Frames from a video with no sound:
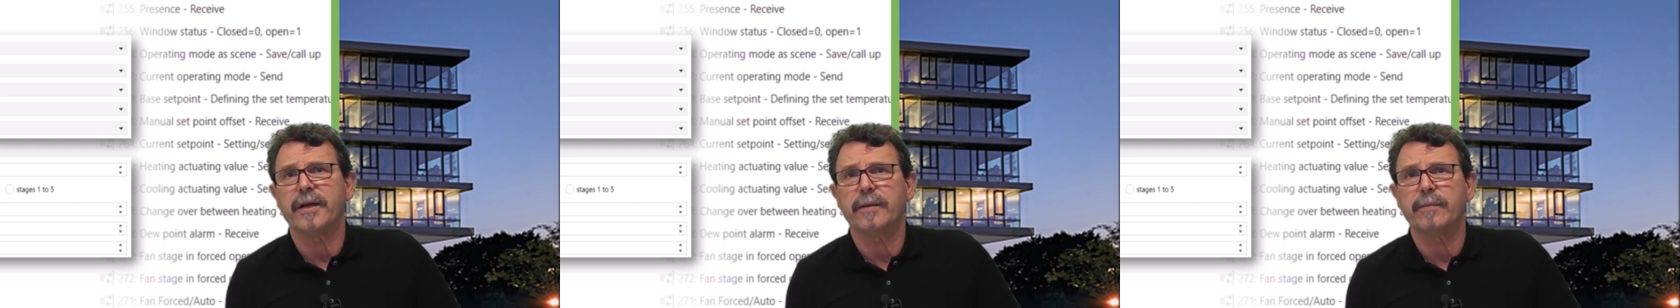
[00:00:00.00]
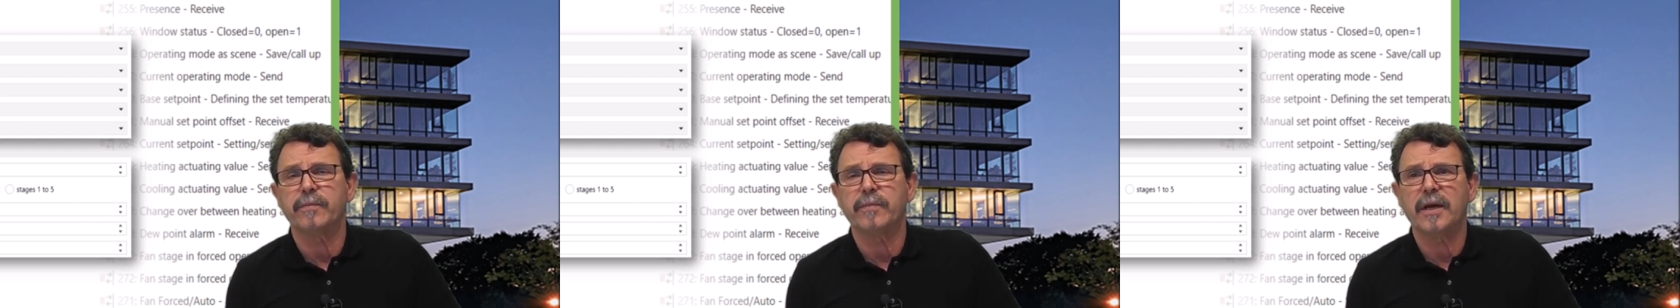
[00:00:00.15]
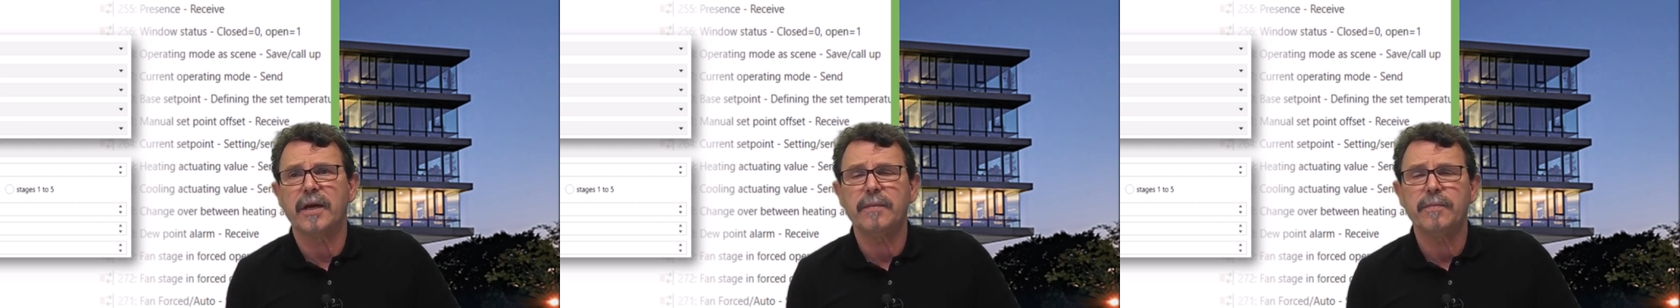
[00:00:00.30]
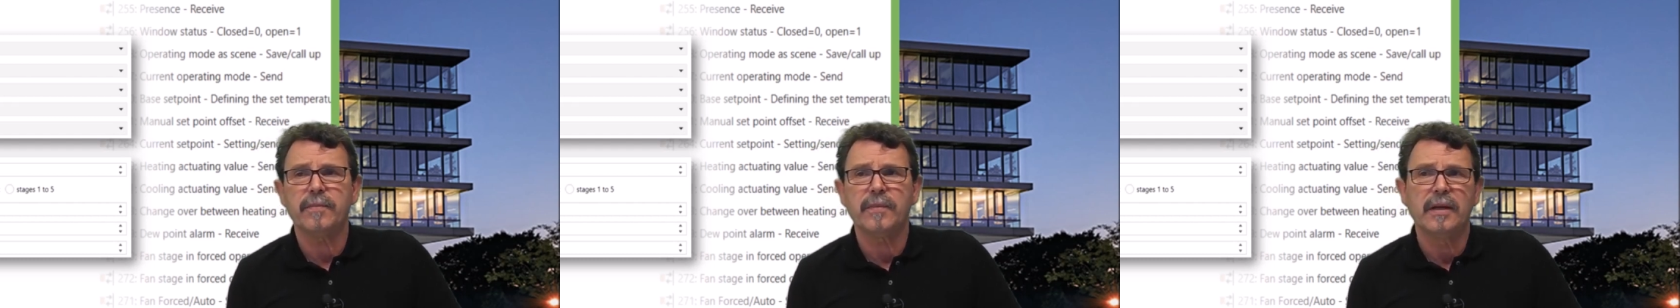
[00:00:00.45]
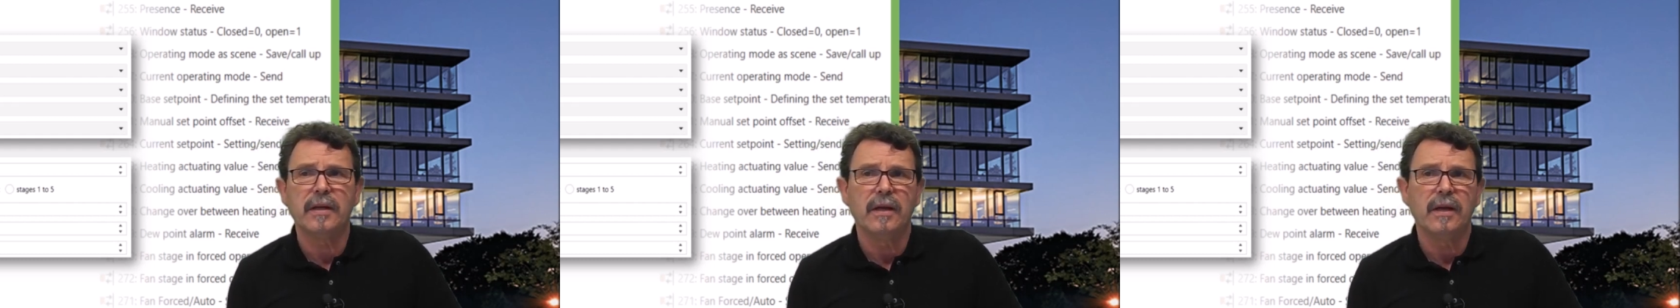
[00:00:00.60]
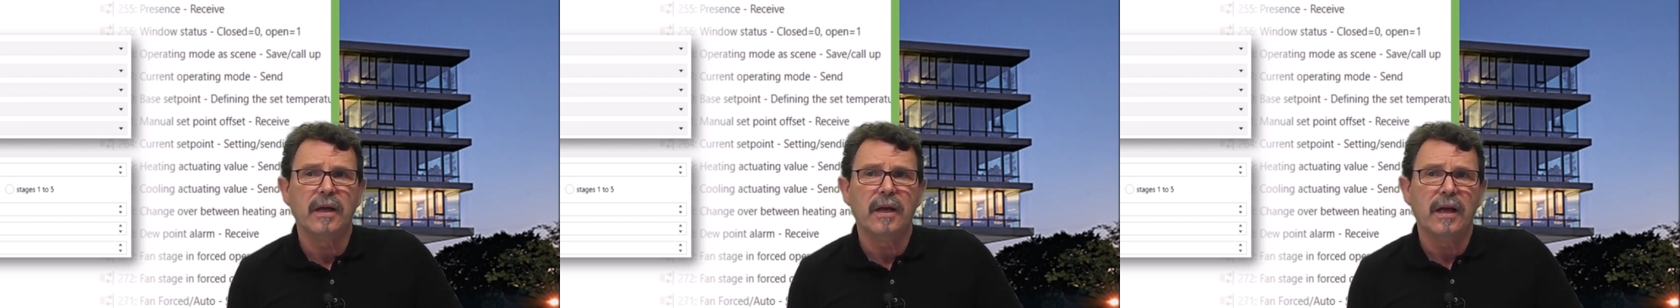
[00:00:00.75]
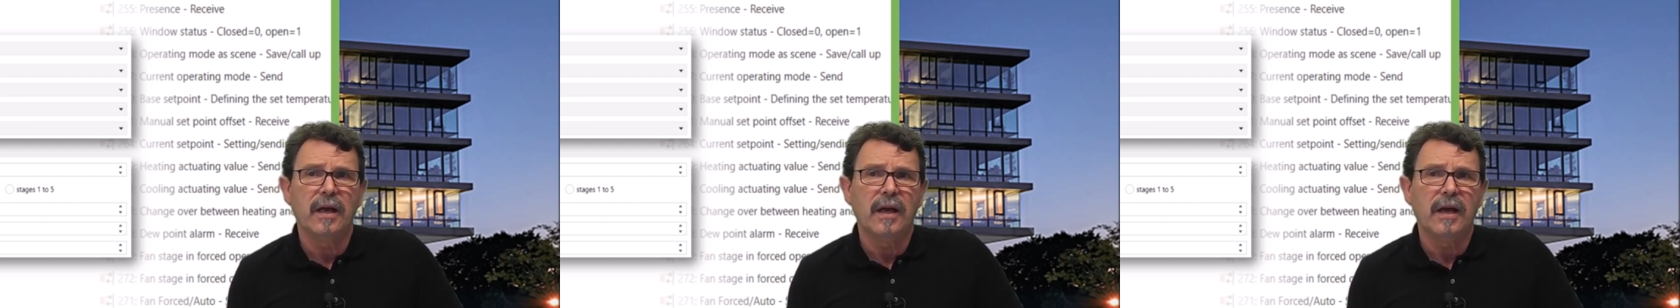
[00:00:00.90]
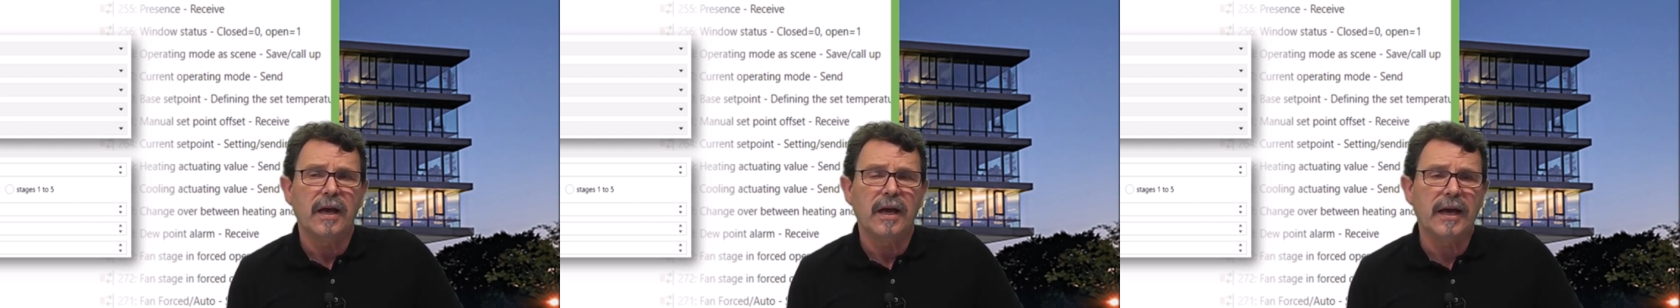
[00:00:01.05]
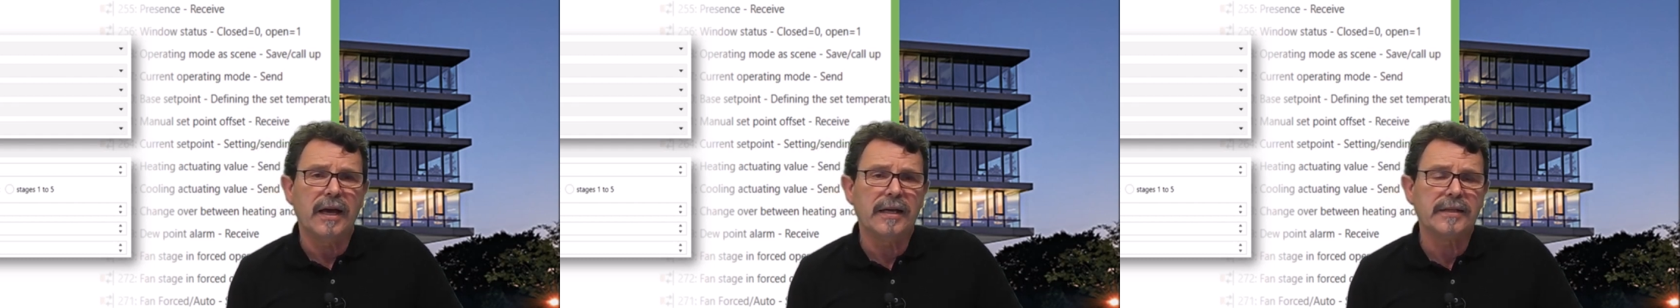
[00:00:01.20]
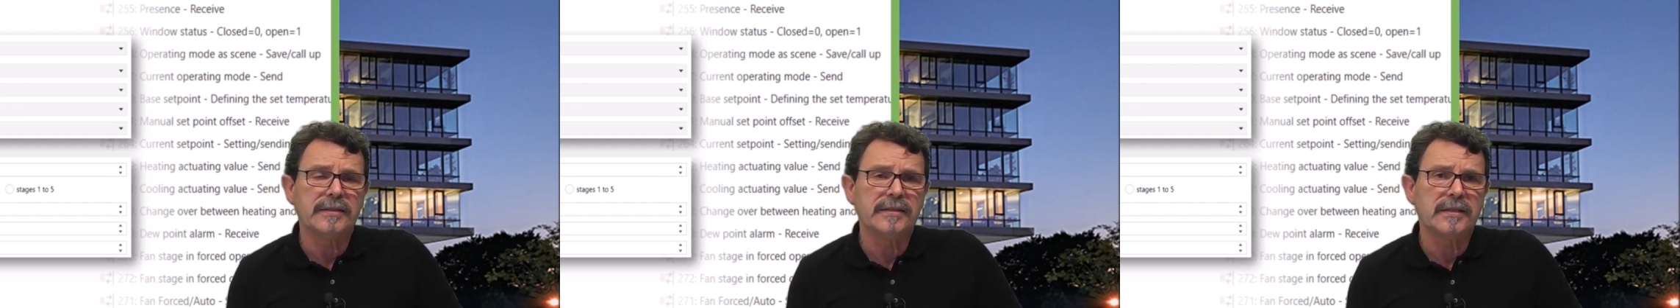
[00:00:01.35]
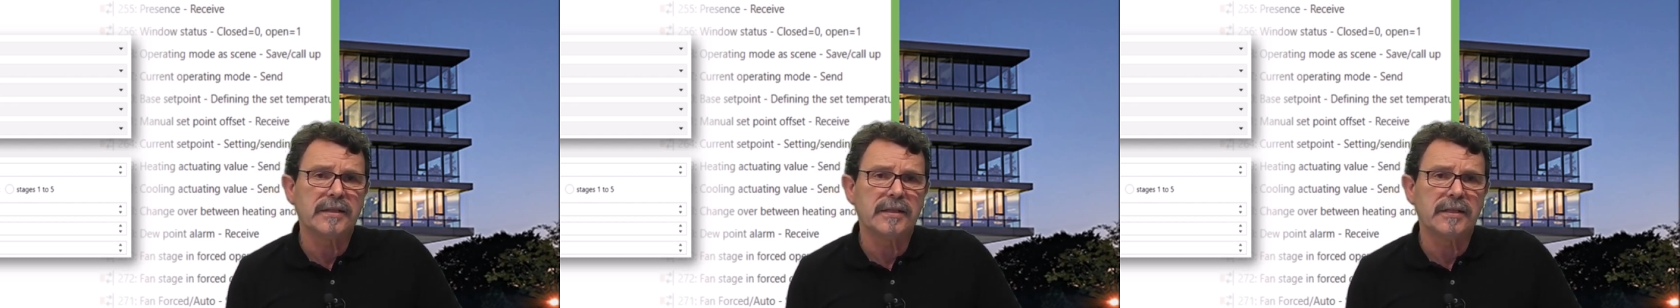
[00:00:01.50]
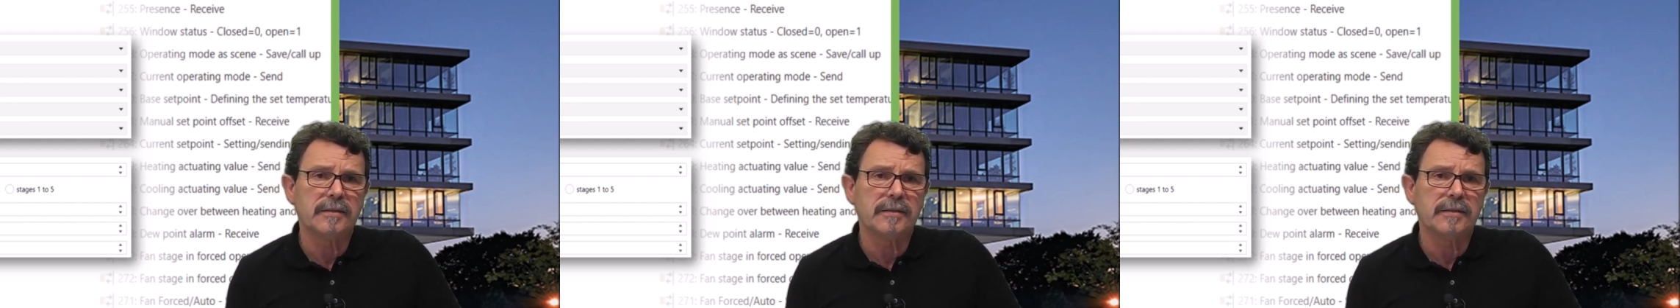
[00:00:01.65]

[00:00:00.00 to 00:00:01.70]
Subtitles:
Yeah, and